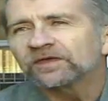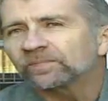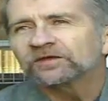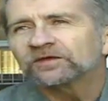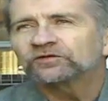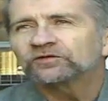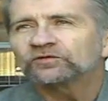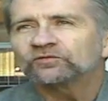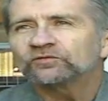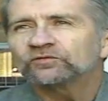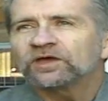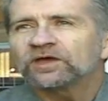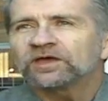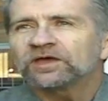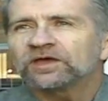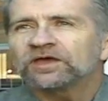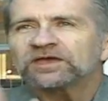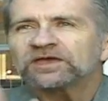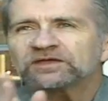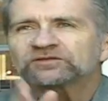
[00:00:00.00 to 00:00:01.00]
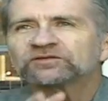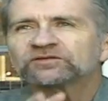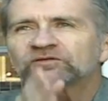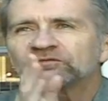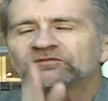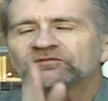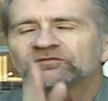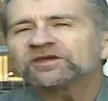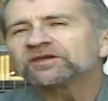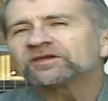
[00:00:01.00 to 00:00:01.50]
to
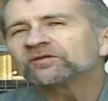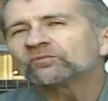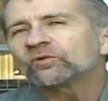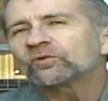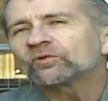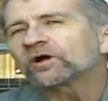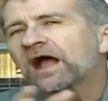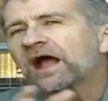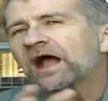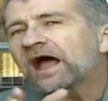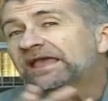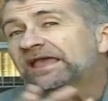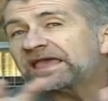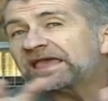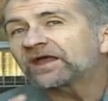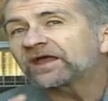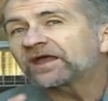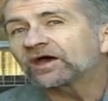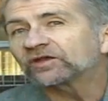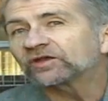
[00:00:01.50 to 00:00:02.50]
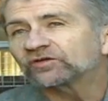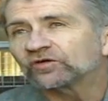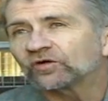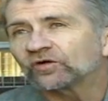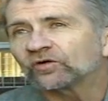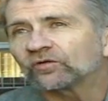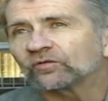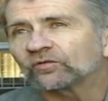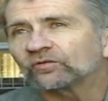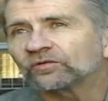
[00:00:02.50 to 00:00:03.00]
intervene where I cannot
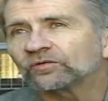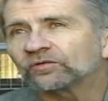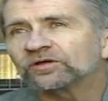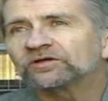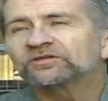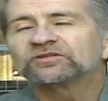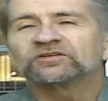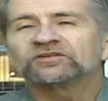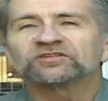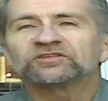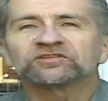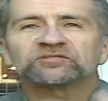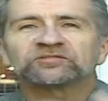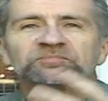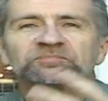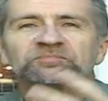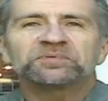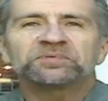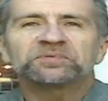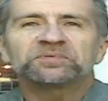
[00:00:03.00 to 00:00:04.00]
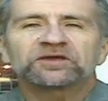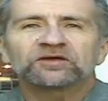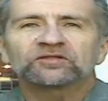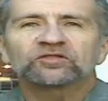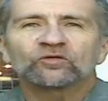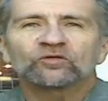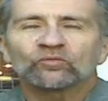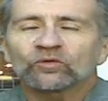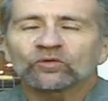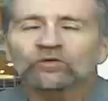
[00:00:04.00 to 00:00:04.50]
go, to speak
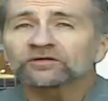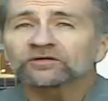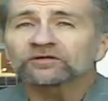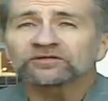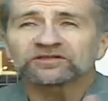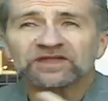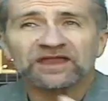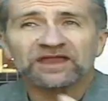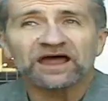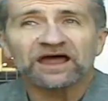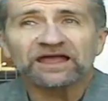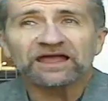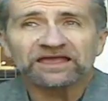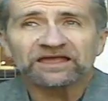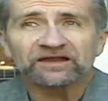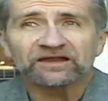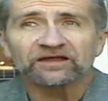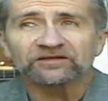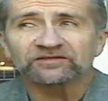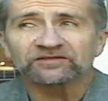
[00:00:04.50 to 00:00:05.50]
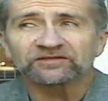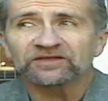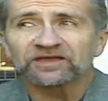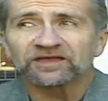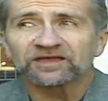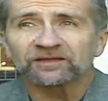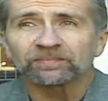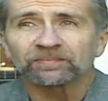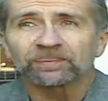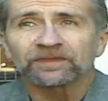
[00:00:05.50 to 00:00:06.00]
the words that I cannot
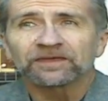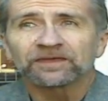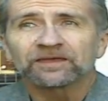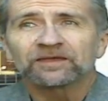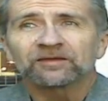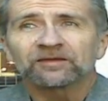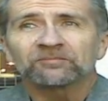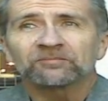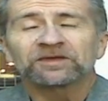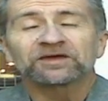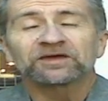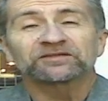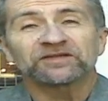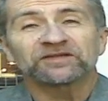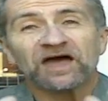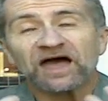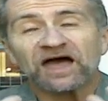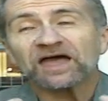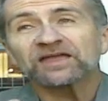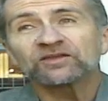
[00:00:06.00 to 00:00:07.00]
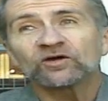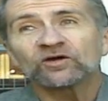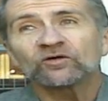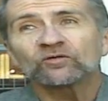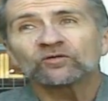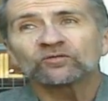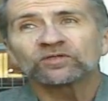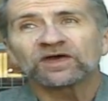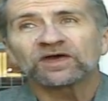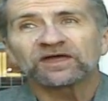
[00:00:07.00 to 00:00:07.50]
say. Because I
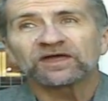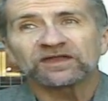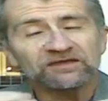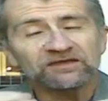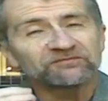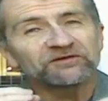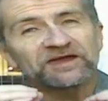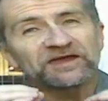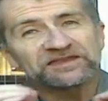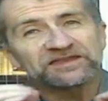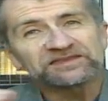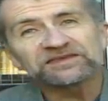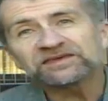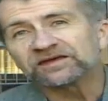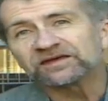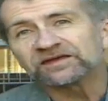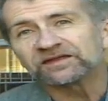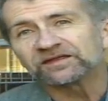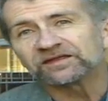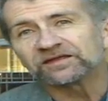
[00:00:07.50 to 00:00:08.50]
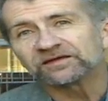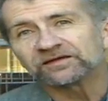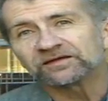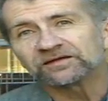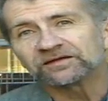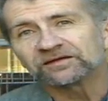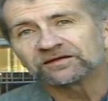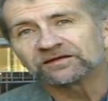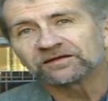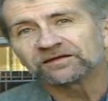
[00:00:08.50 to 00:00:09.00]
know that if I did,
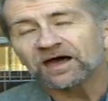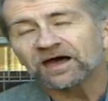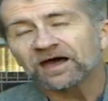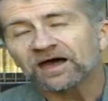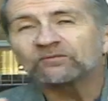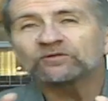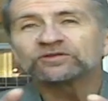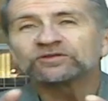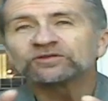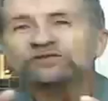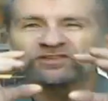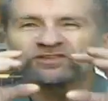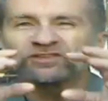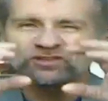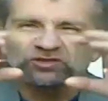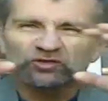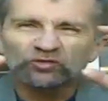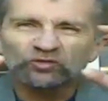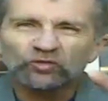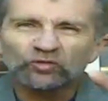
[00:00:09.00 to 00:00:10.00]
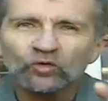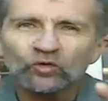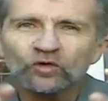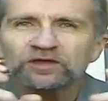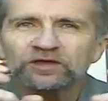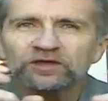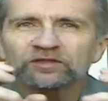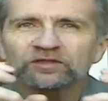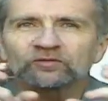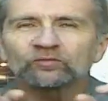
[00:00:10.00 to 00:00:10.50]
I would
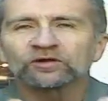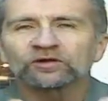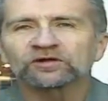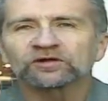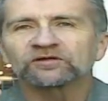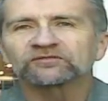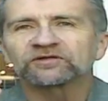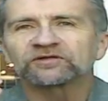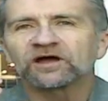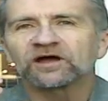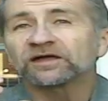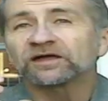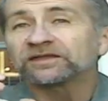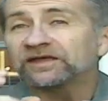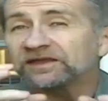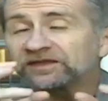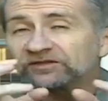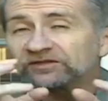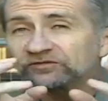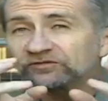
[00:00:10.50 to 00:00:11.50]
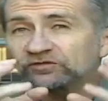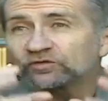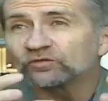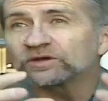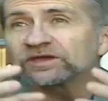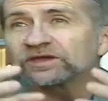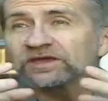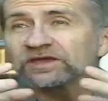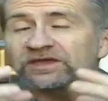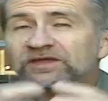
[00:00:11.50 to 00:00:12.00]
destroy the work of God that He's
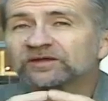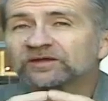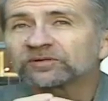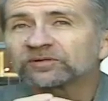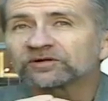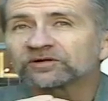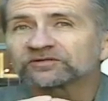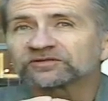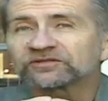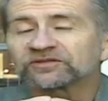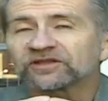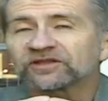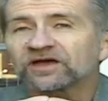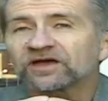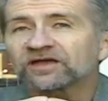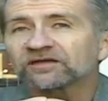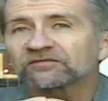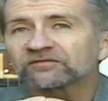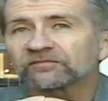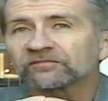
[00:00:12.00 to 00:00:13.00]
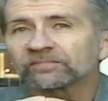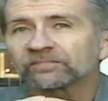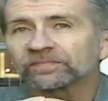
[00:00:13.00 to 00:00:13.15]
doing in a person's life.